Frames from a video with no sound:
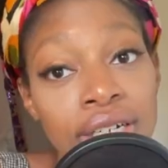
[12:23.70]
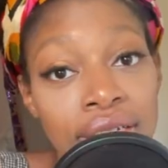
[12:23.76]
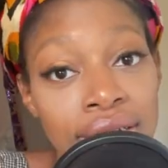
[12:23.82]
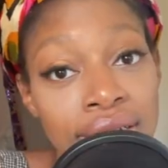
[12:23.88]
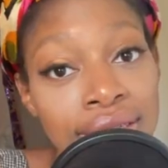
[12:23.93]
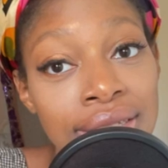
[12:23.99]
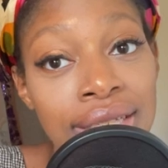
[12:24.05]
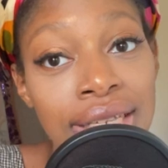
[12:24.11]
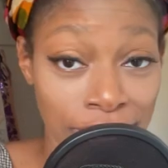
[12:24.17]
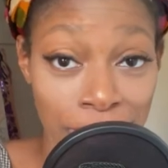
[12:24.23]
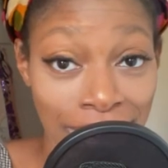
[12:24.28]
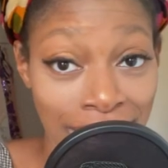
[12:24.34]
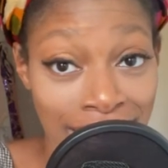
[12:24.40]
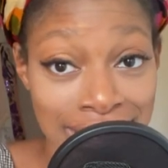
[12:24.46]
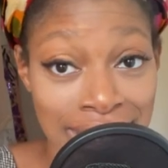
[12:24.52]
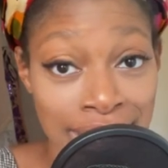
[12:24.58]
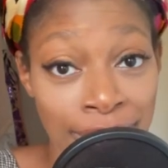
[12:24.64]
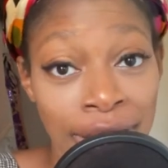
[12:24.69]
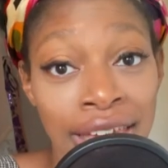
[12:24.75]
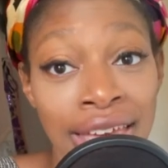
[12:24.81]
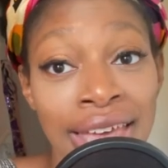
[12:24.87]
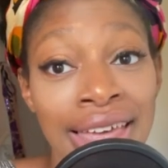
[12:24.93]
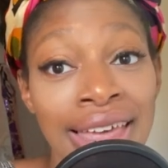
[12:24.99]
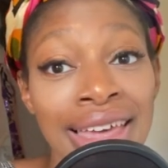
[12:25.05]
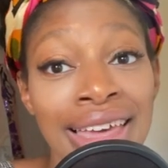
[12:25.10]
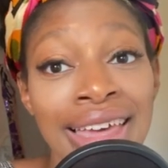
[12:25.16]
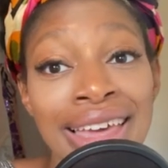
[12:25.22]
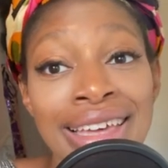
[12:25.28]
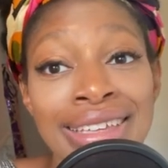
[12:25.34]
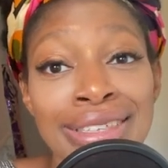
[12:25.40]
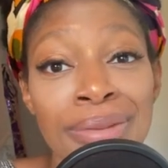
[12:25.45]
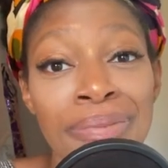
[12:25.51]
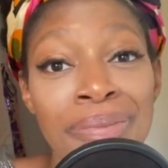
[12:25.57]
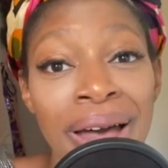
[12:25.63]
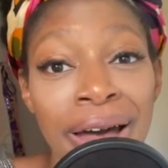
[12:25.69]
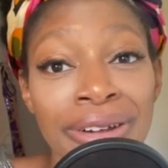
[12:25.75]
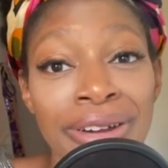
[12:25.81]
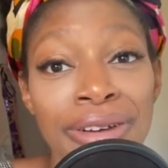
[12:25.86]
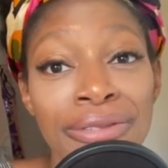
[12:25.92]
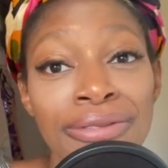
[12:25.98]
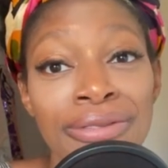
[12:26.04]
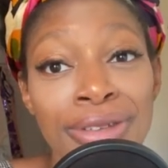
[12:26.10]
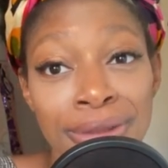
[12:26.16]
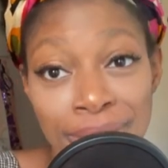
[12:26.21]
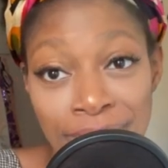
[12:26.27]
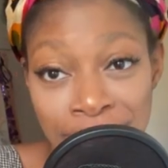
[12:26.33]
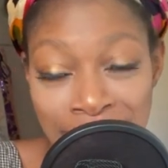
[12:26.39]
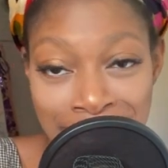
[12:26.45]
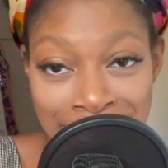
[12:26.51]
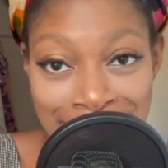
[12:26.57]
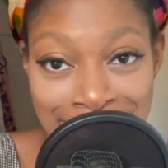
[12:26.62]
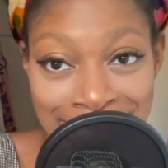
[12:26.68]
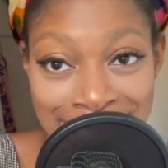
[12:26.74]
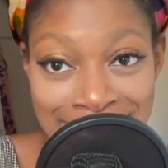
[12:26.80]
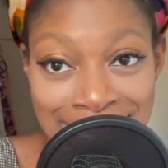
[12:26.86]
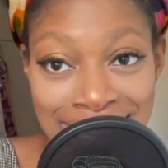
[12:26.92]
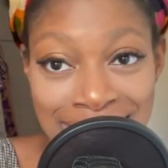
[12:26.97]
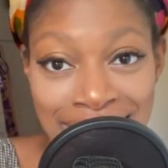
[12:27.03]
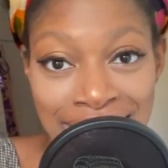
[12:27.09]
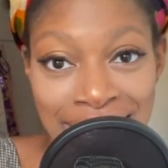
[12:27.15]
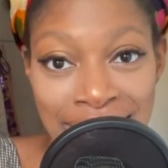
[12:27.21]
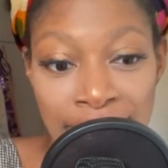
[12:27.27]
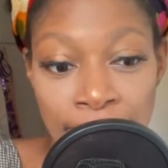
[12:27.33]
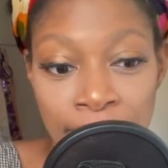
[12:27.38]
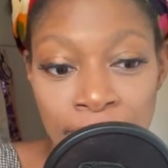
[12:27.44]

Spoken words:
Girls, if you ask me, is about a few things.